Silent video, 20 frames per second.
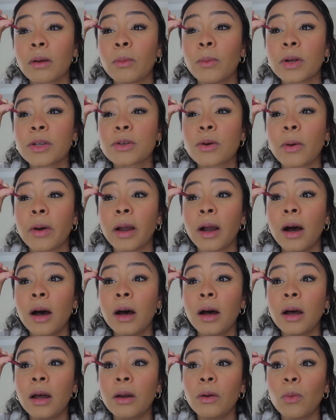what's going
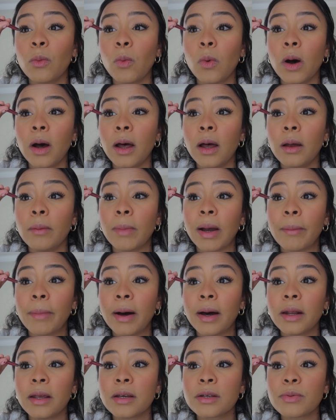on, what my
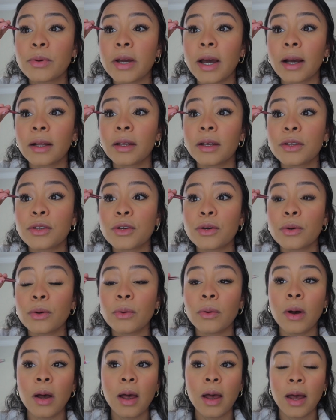body is reacting
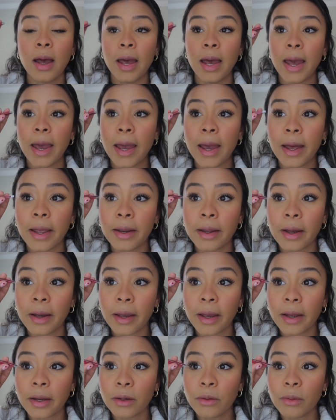to. And
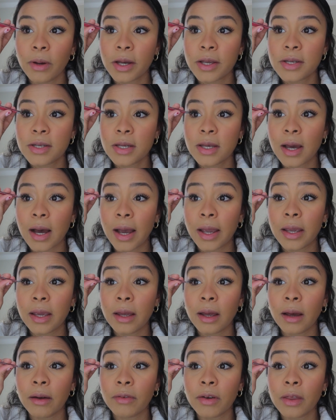again, you guys see, I
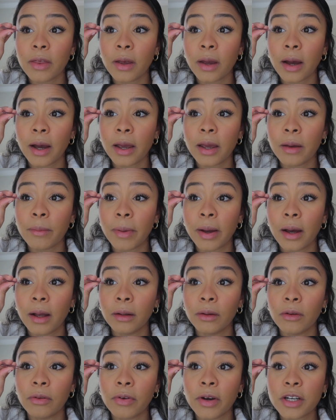eat everything. I eat my
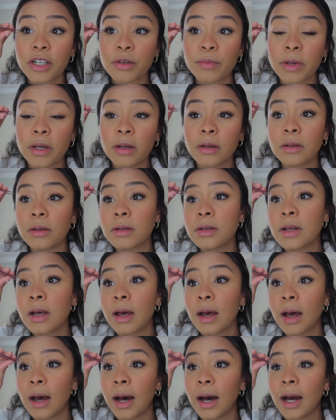HelloFresh meals.
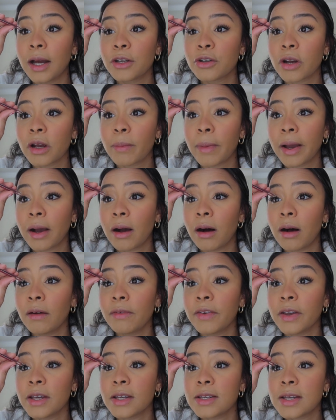I drink my
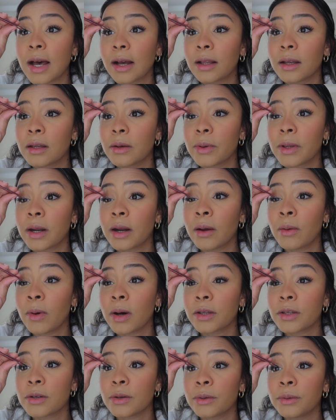coffee exactly the way that I
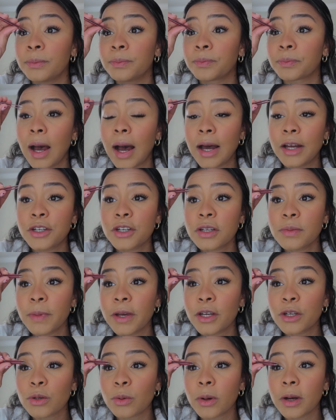want to. I just
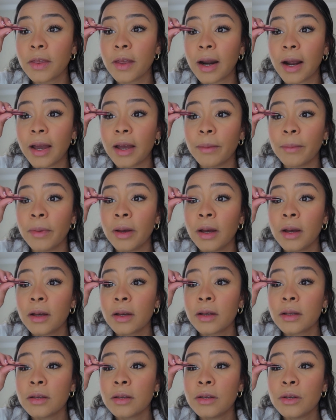make sure that I am
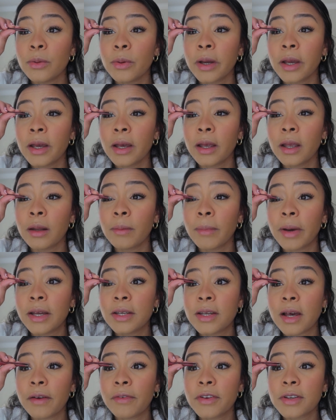doing it in my
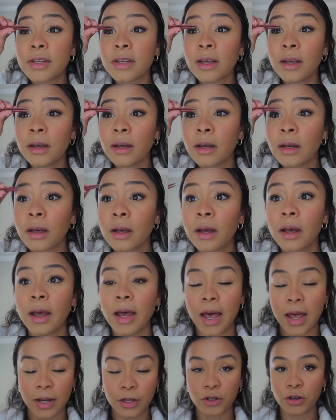deficit.
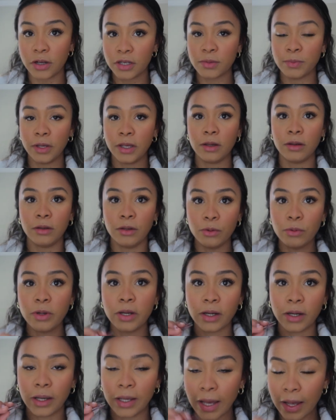And trust me, you
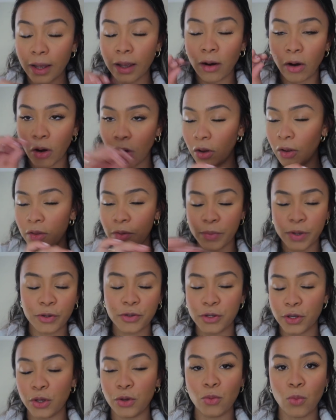can get all the
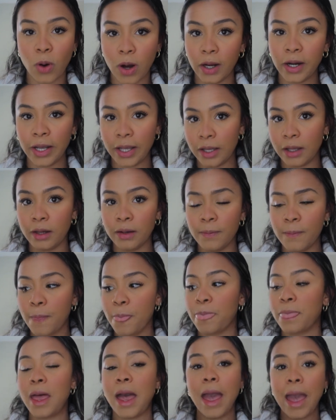meals that you want
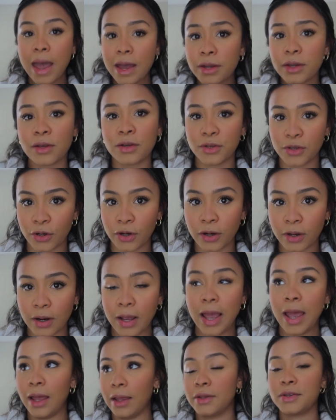in, and
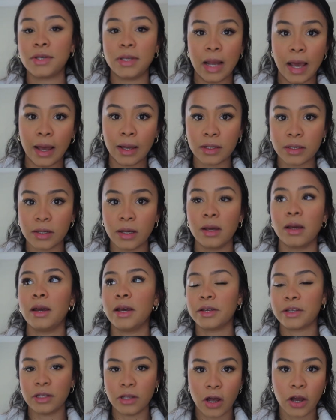dessert and snacks,
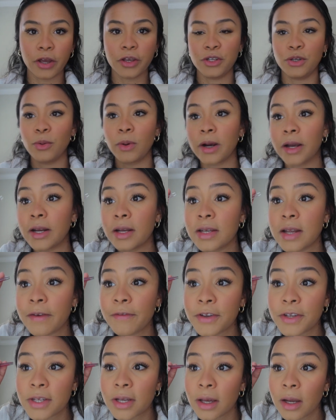as long as you are in a
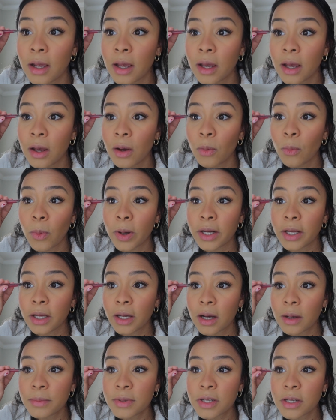deficit. When
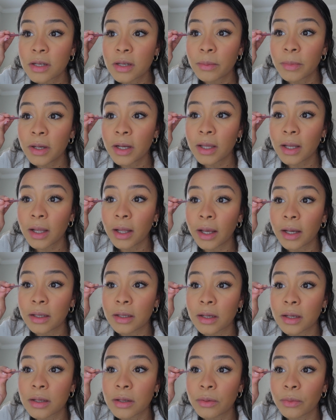it comes to somebody that
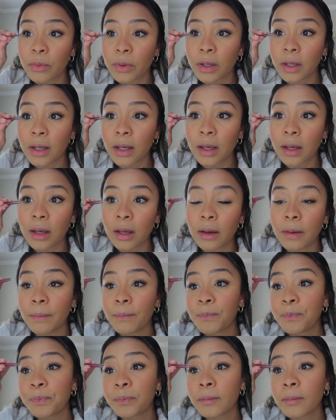like doesn't really eat
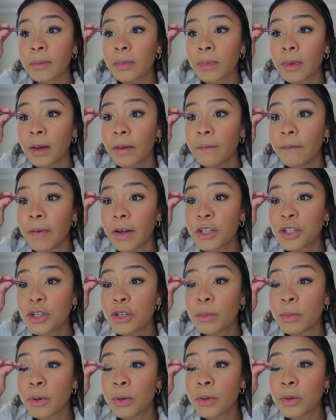
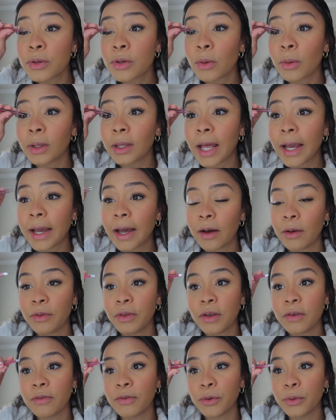vegetables or like
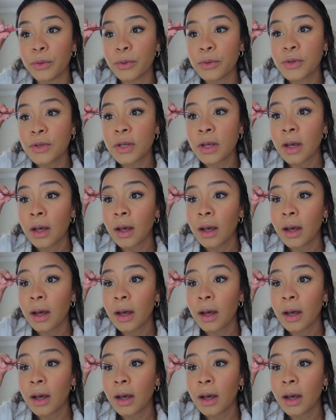healthy foods,